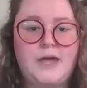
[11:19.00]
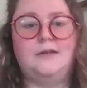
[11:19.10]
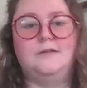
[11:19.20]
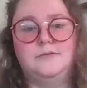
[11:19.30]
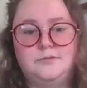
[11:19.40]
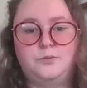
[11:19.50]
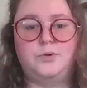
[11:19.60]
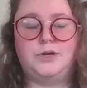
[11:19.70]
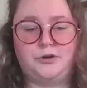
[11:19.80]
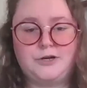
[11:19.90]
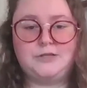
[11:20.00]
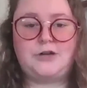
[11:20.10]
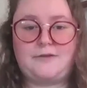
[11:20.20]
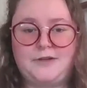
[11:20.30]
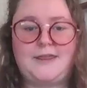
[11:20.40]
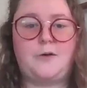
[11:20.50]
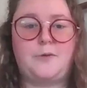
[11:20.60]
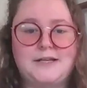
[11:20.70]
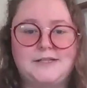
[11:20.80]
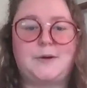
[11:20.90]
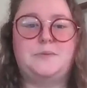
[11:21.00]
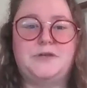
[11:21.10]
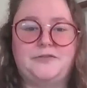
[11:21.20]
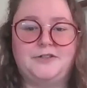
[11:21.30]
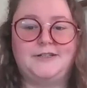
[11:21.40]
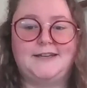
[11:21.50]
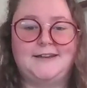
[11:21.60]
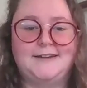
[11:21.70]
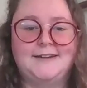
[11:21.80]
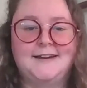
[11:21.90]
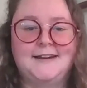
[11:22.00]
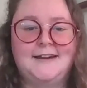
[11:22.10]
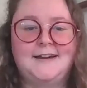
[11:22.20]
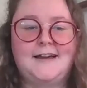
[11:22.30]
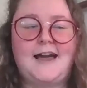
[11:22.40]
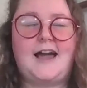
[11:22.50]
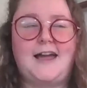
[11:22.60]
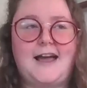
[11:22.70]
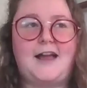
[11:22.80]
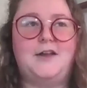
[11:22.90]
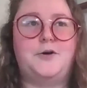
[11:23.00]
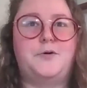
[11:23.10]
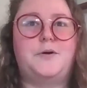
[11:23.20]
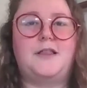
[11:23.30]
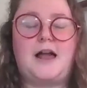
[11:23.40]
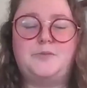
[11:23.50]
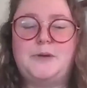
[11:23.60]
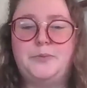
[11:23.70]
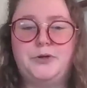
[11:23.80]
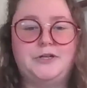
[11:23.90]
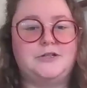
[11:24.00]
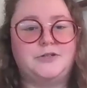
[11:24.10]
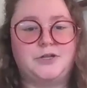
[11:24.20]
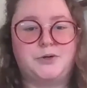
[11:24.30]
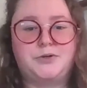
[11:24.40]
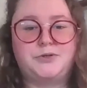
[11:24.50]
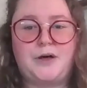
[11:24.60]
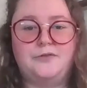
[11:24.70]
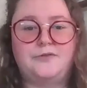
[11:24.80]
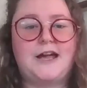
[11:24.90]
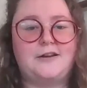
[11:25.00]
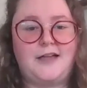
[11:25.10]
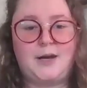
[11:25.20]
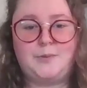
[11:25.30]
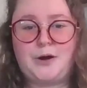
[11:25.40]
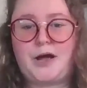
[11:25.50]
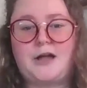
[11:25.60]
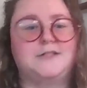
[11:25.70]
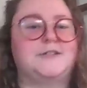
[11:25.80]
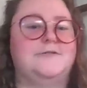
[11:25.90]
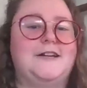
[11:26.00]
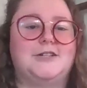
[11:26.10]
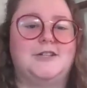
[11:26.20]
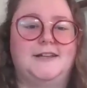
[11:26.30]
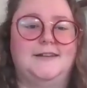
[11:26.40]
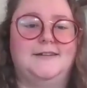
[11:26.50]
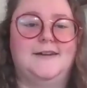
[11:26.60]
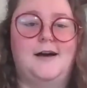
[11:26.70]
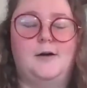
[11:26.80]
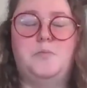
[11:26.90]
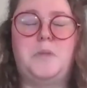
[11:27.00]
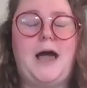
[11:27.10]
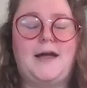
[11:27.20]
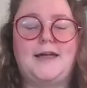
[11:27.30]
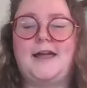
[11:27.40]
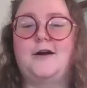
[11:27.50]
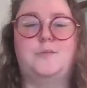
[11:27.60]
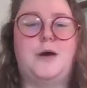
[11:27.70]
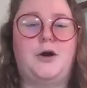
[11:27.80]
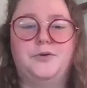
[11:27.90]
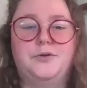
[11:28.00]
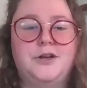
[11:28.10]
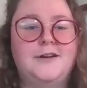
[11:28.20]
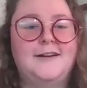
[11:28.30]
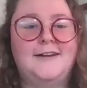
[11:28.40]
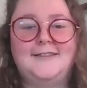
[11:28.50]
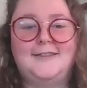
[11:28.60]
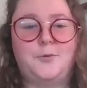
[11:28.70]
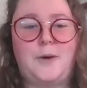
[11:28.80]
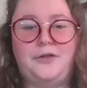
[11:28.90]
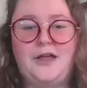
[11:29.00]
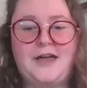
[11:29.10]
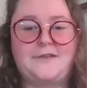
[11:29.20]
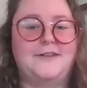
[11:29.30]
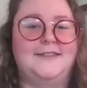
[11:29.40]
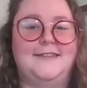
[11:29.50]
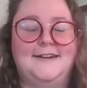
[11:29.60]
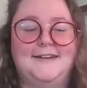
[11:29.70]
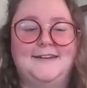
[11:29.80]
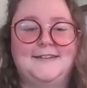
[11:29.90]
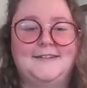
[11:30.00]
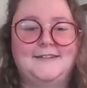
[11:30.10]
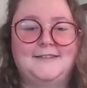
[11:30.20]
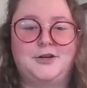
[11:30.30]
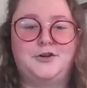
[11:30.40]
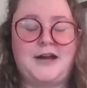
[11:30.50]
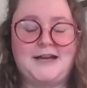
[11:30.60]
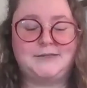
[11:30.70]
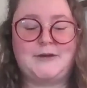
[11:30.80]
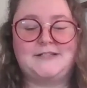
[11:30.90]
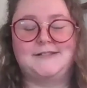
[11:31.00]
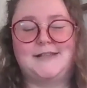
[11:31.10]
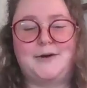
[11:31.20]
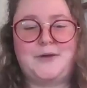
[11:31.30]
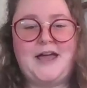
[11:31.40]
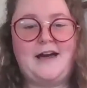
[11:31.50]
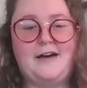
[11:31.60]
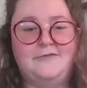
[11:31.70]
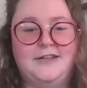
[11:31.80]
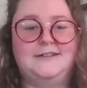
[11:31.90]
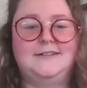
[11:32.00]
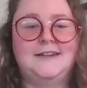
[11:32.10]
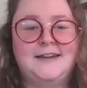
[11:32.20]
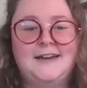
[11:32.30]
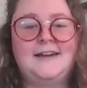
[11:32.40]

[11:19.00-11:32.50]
and would increase traffic that way. So I'm definitely, I know a lot of people in District 12 care a lot about conservation. I care about the wildlife and the great spaces that we have, and